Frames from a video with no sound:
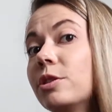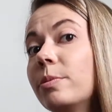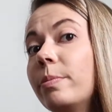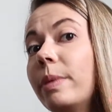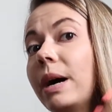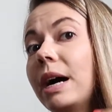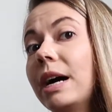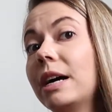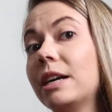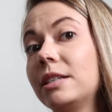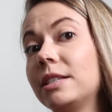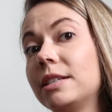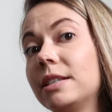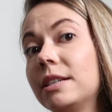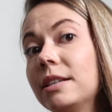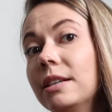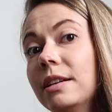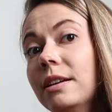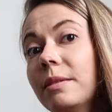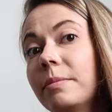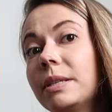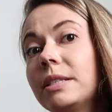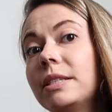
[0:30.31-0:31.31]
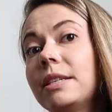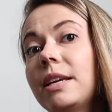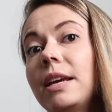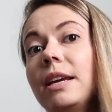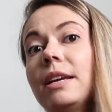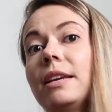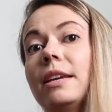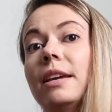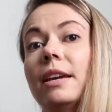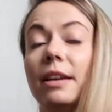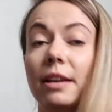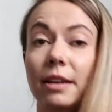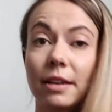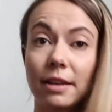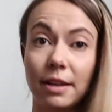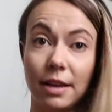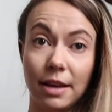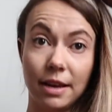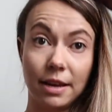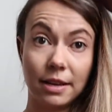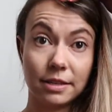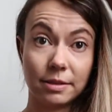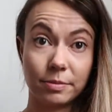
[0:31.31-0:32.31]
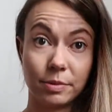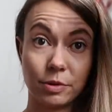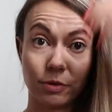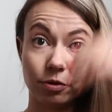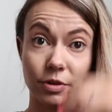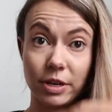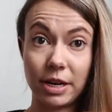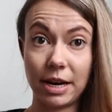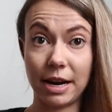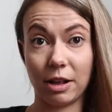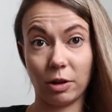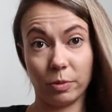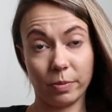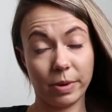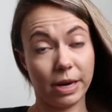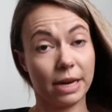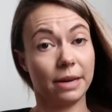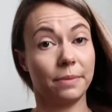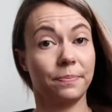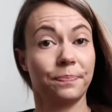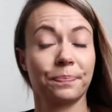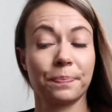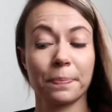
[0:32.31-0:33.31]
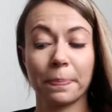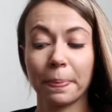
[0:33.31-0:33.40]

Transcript: to biotin I've been taking. It's been really helping.